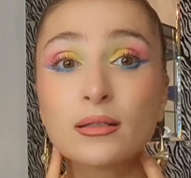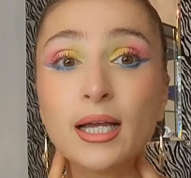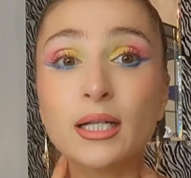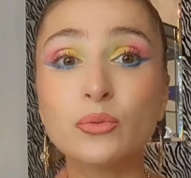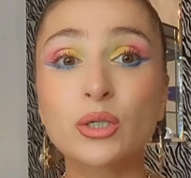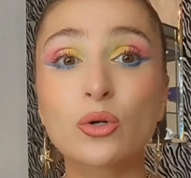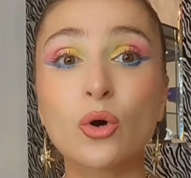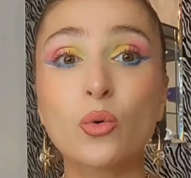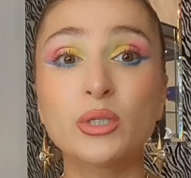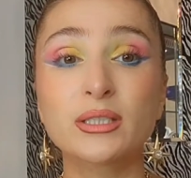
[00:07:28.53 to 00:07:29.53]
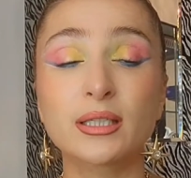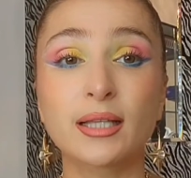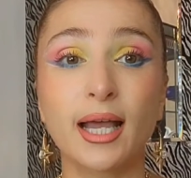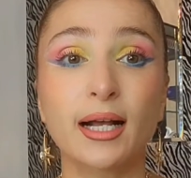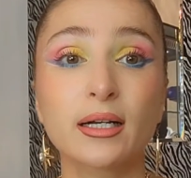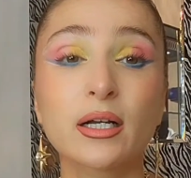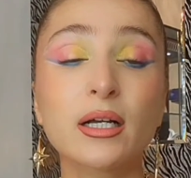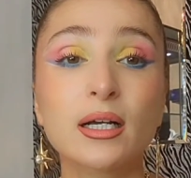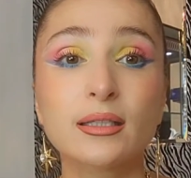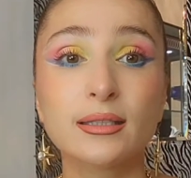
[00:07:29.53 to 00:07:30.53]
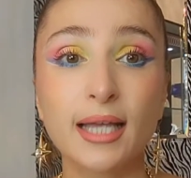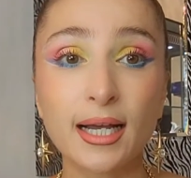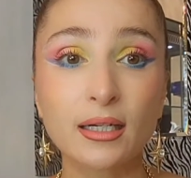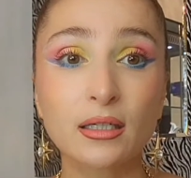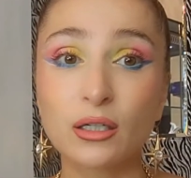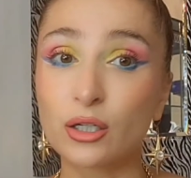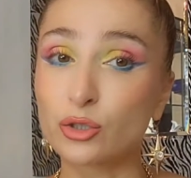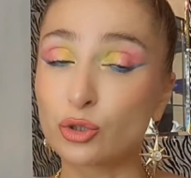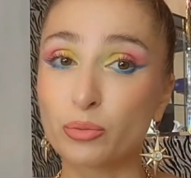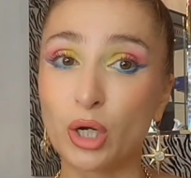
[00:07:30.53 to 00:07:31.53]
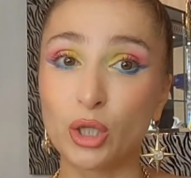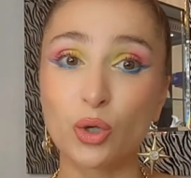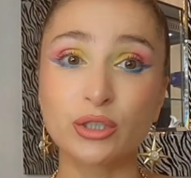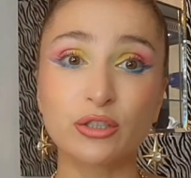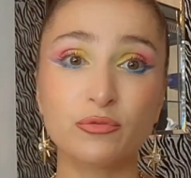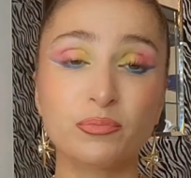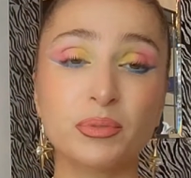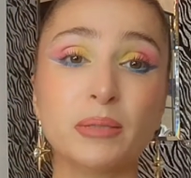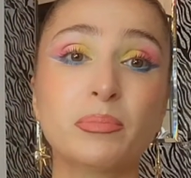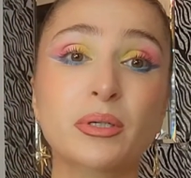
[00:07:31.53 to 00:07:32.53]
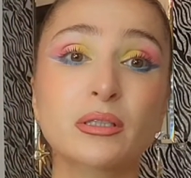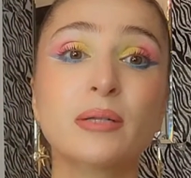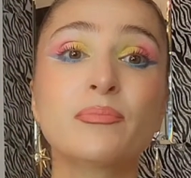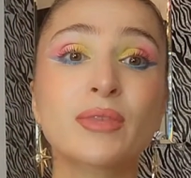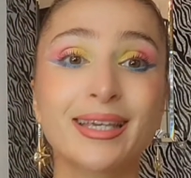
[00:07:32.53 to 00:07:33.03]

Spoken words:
Then we go with the neck. Neck, and a lot of people,